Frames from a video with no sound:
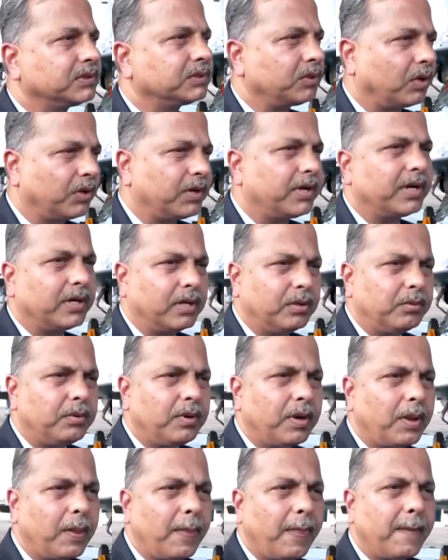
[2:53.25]
sorted out
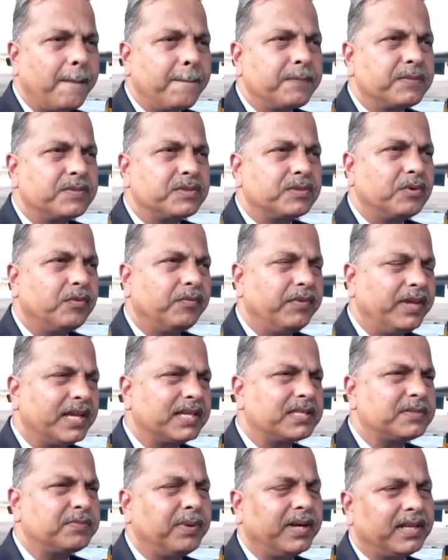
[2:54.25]
so we
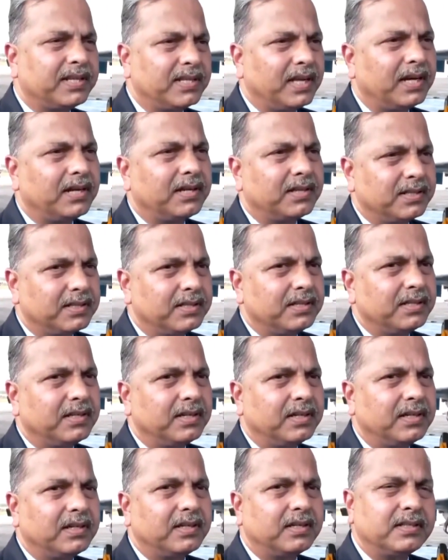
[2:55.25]
expect that
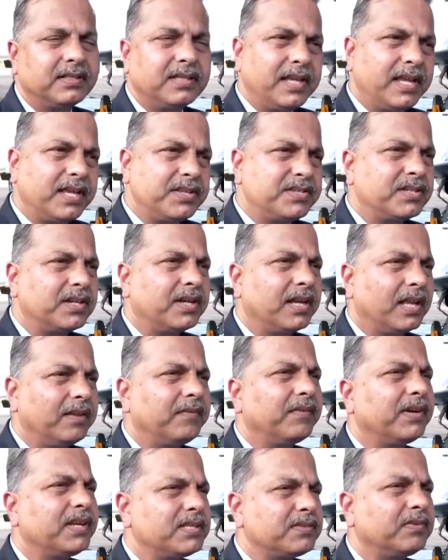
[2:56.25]
uh, the engine
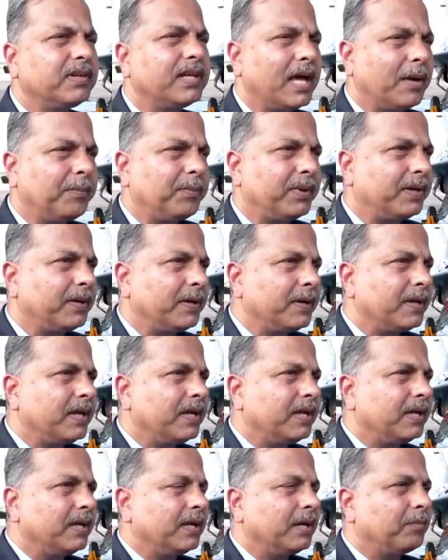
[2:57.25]
deliveries will happen.
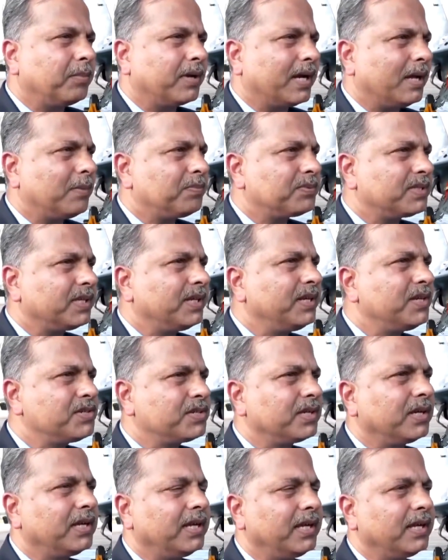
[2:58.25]
Perhaps
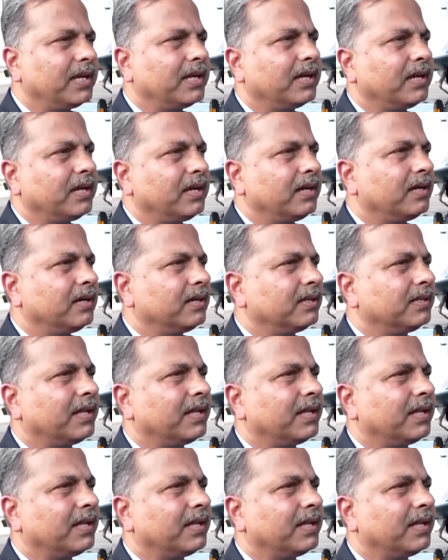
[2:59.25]
initially uh,